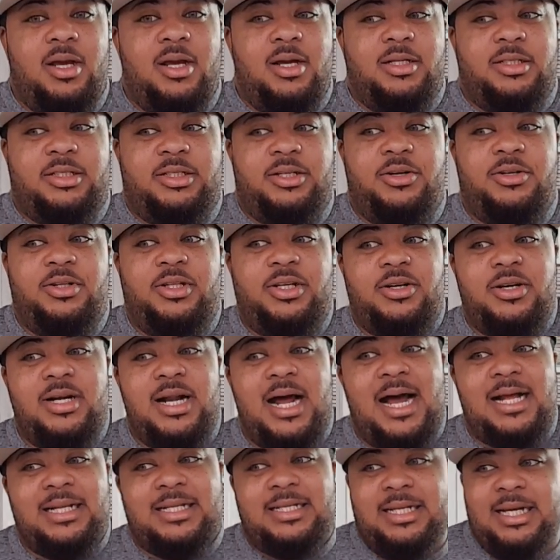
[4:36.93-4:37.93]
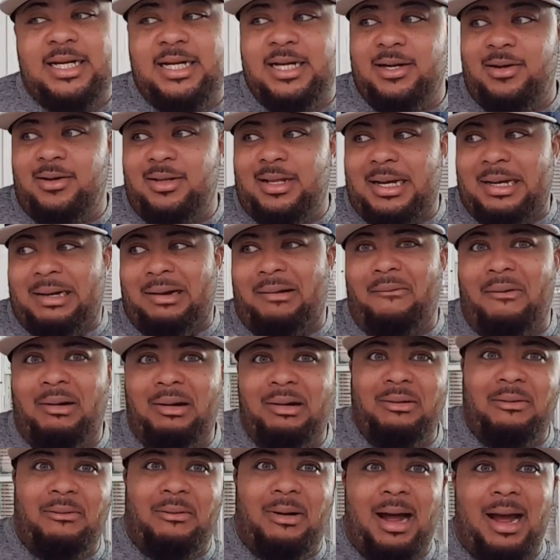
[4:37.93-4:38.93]
So they're not sitting here like, I
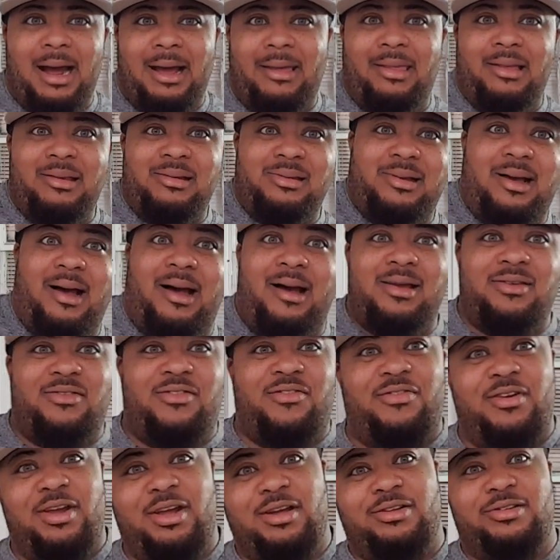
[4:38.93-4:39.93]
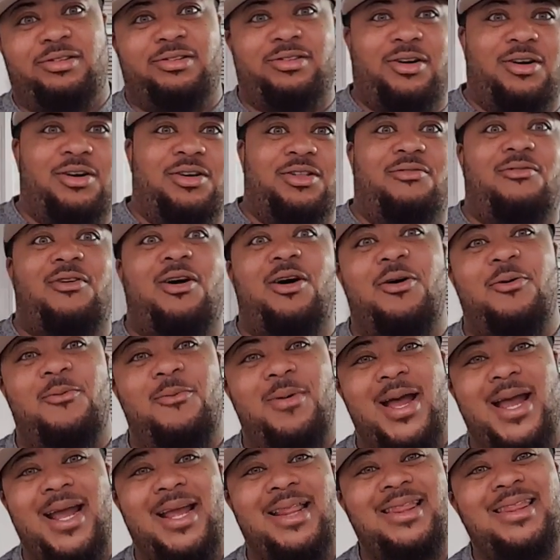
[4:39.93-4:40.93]
wonder why this guy's feet is turned the wrong
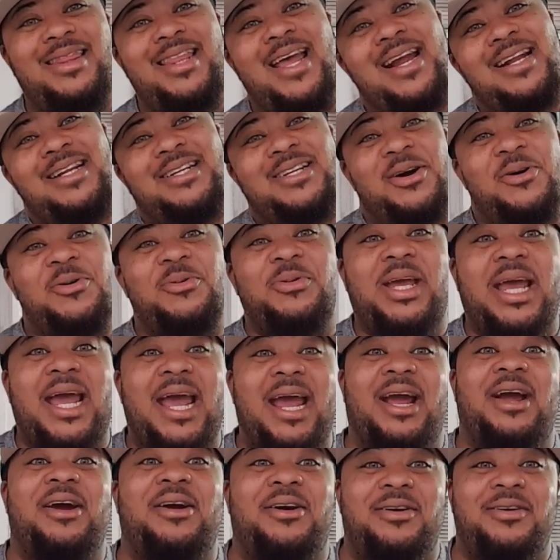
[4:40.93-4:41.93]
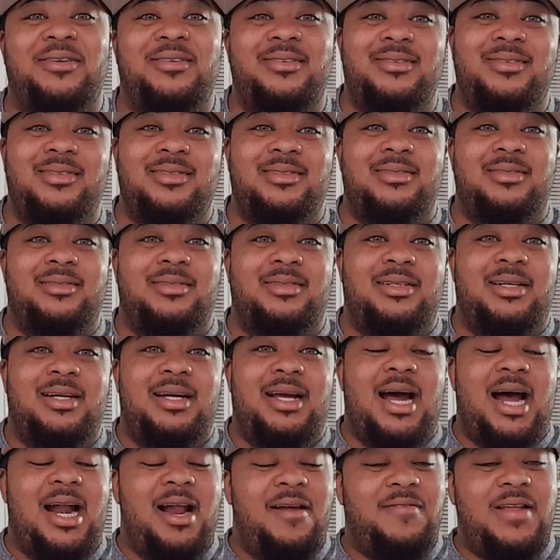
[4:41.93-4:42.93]
way. They don't care.
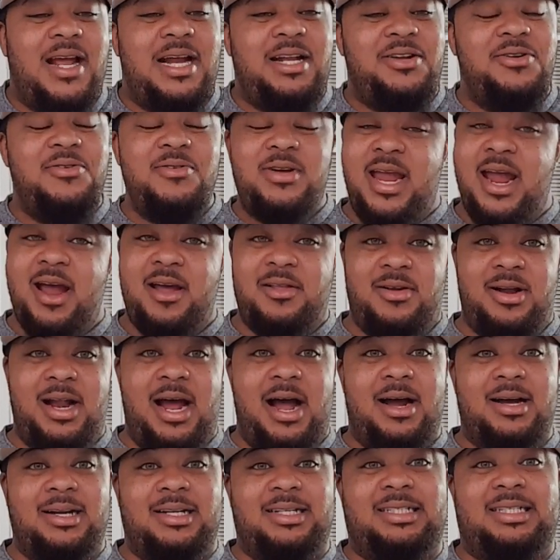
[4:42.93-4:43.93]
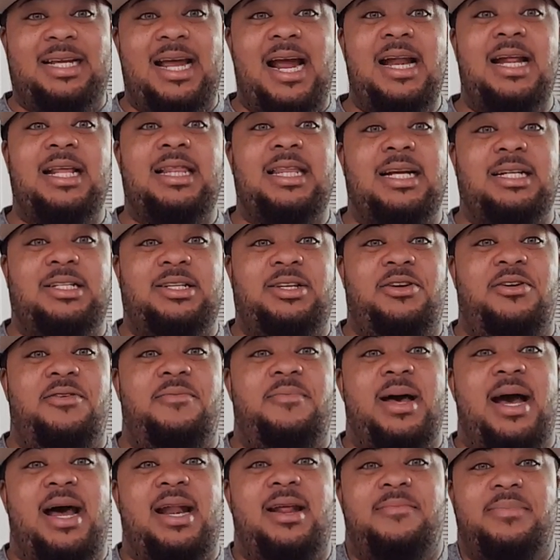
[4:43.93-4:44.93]
And if they do care, they're not going to say anything to you
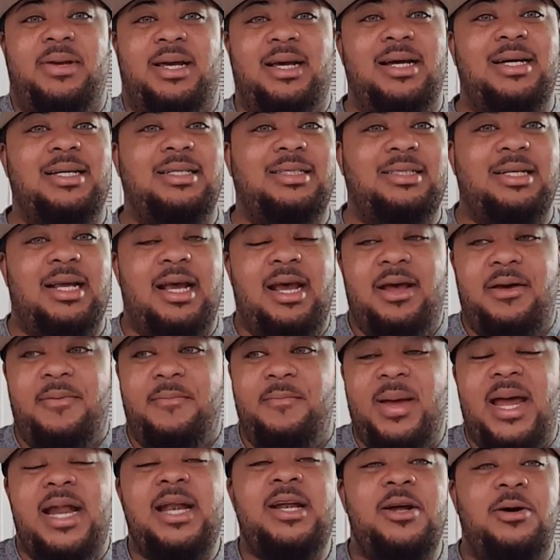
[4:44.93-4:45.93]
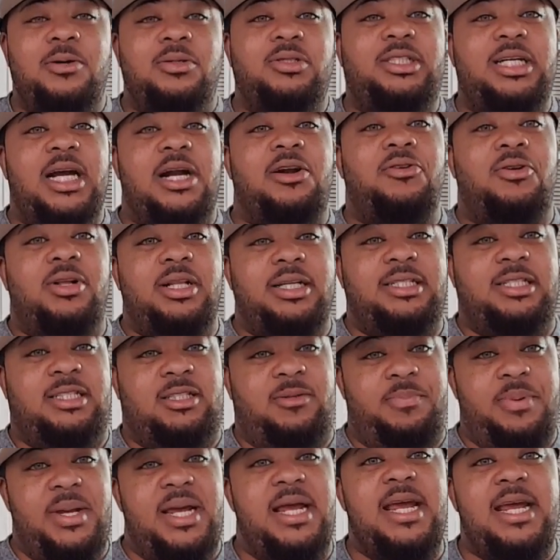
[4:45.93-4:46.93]
about it because men don't generally
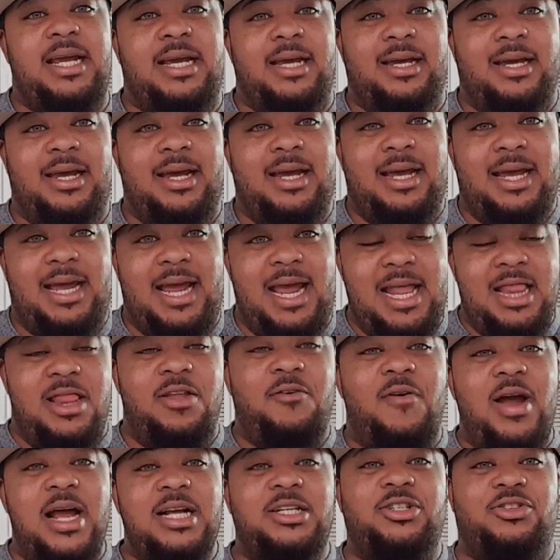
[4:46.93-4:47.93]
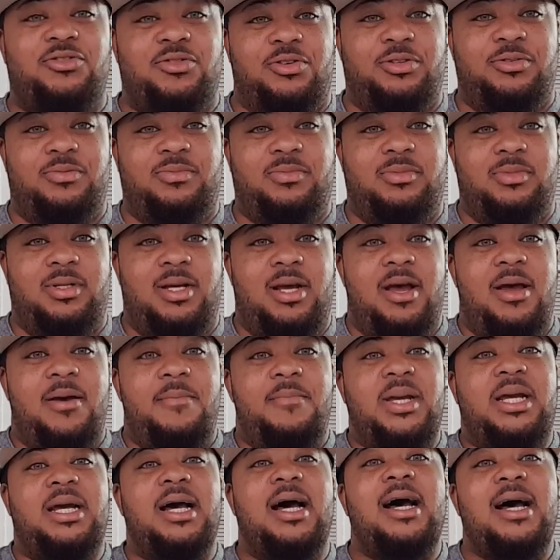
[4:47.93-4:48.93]
speak in the restroom.
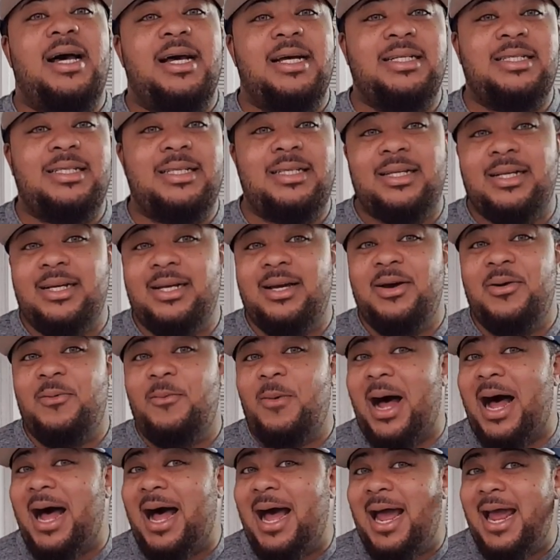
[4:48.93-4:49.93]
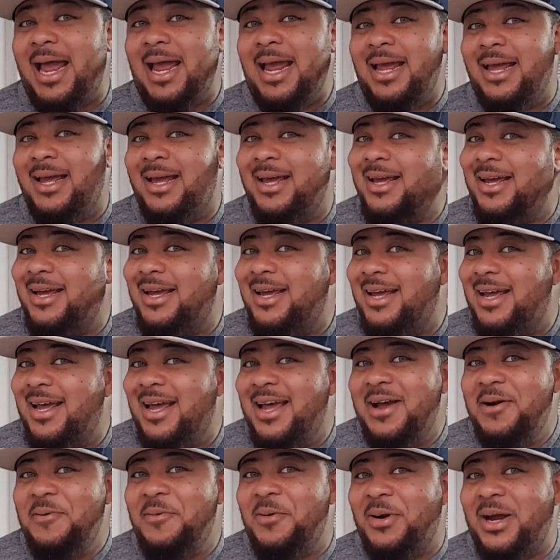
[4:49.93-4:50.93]
Because, why?
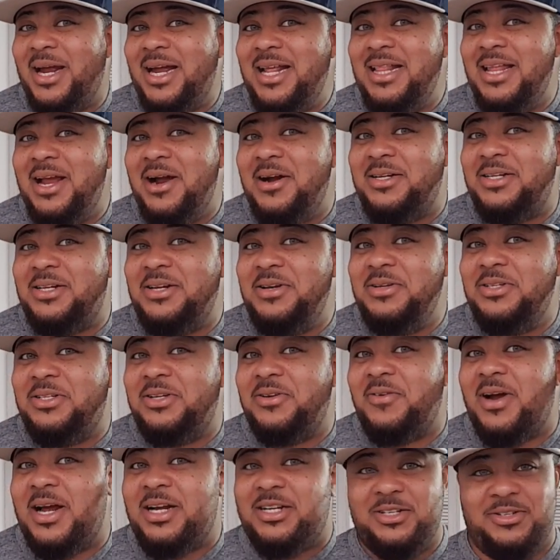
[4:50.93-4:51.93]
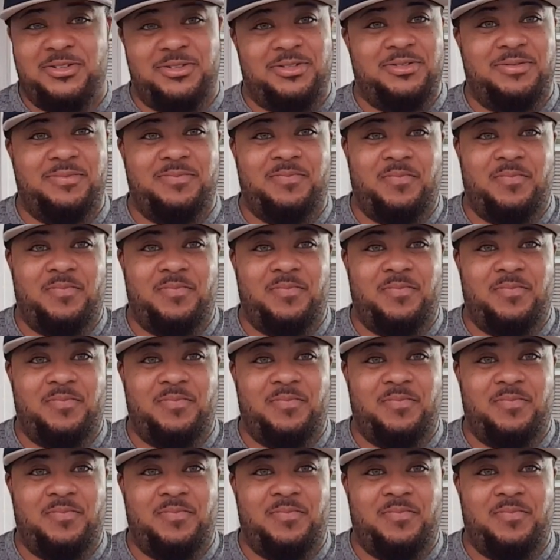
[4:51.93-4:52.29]
We're in there to use the restroom.